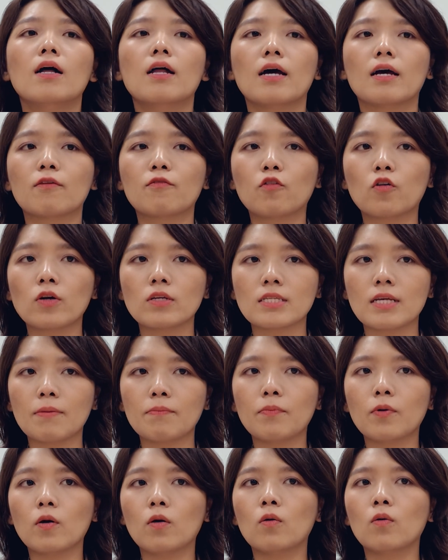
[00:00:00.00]
like for
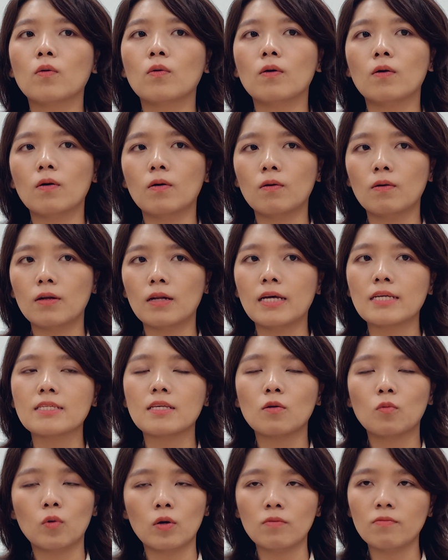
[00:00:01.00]
example let's
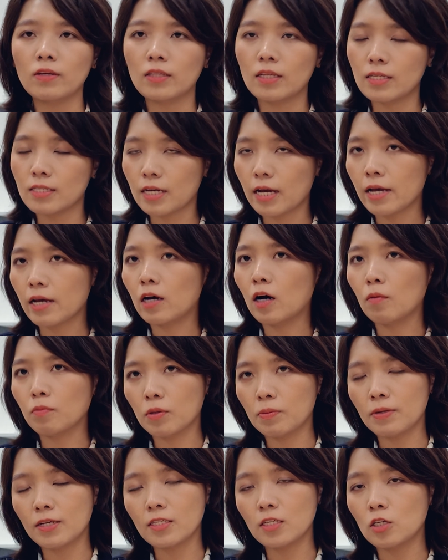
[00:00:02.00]
say when we design
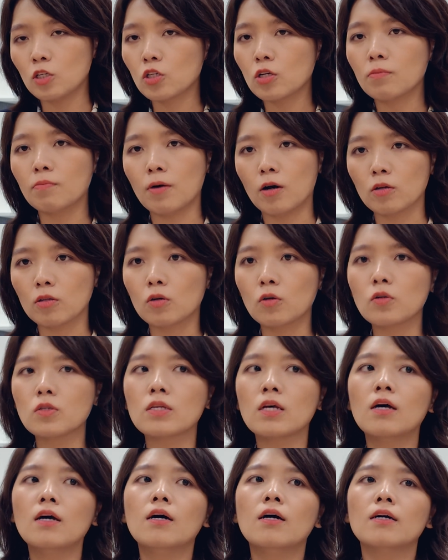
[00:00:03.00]
optimization models,